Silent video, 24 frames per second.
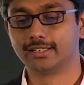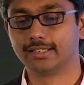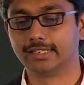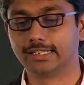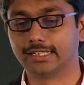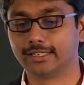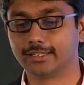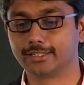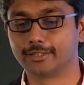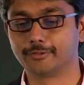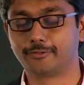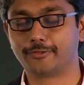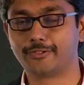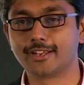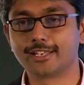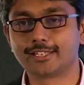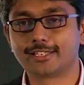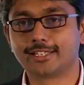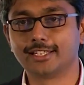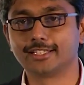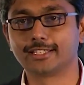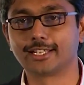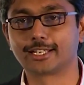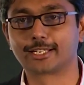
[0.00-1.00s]
The
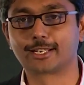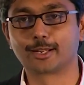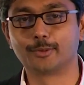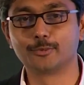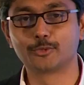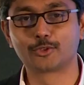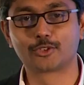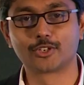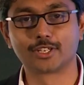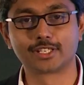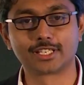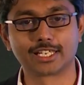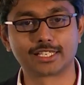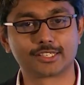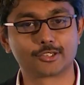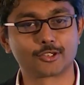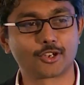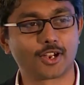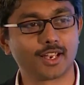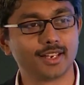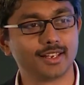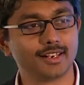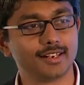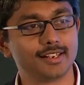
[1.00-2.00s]
first thing that comes to us is
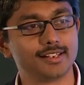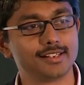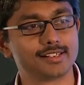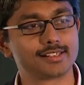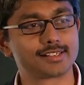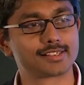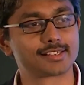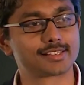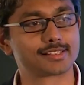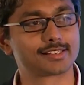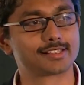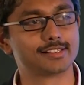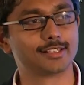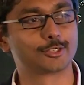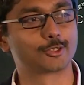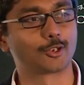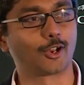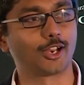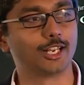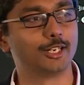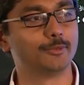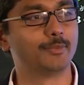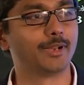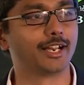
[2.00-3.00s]
soil is the
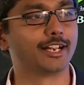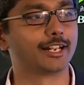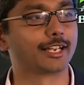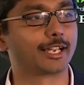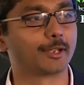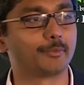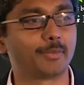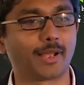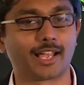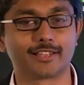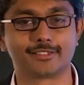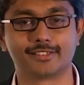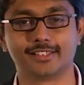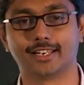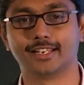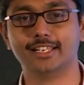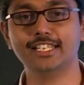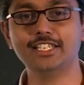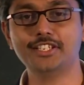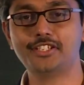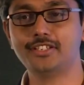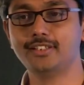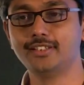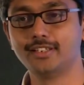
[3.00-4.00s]
soil-bearing capacity, an
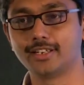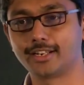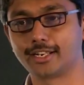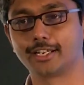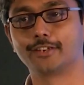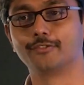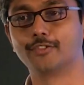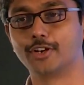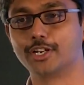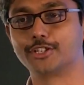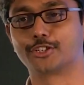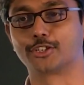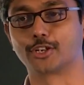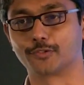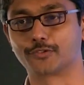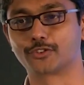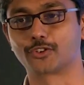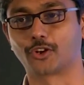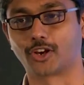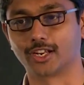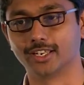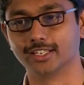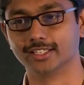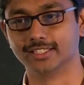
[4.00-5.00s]
engineering version of
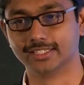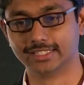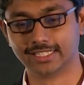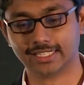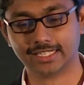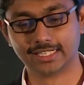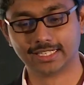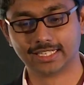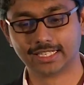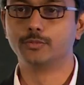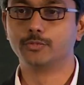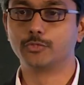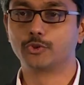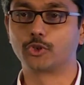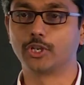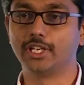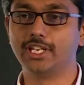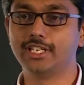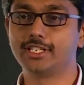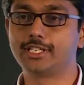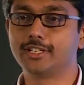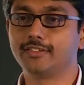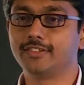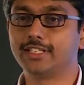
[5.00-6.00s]
soil. So
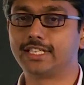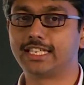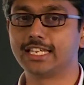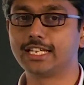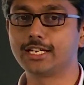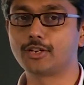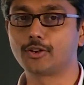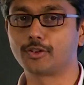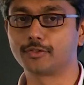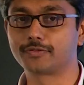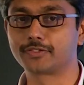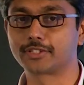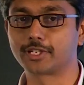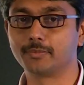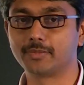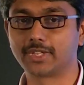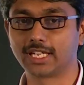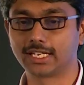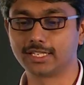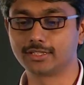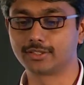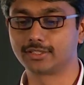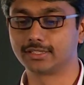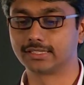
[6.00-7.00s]
either we think of
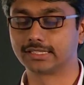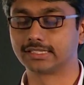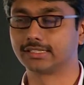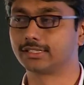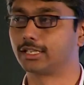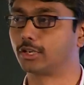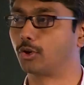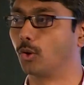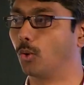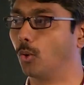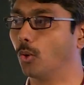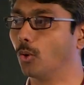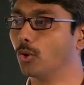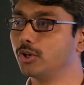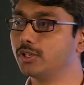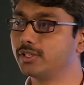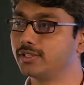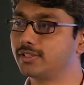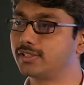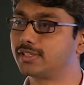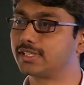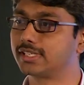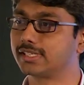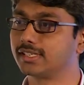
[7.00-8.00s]
something that
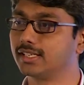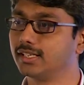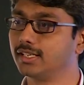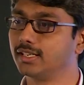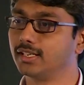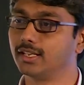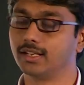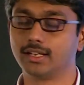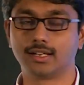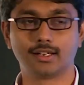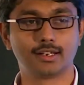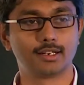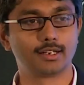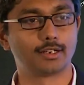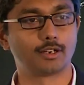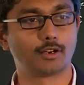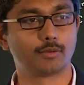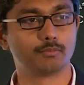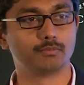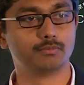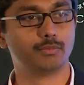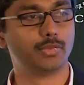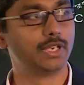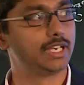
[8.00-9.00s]
holds
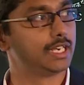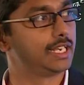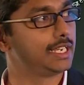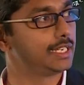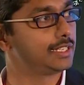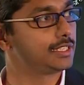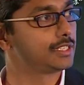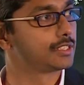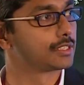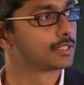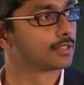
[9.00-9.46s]
buildings.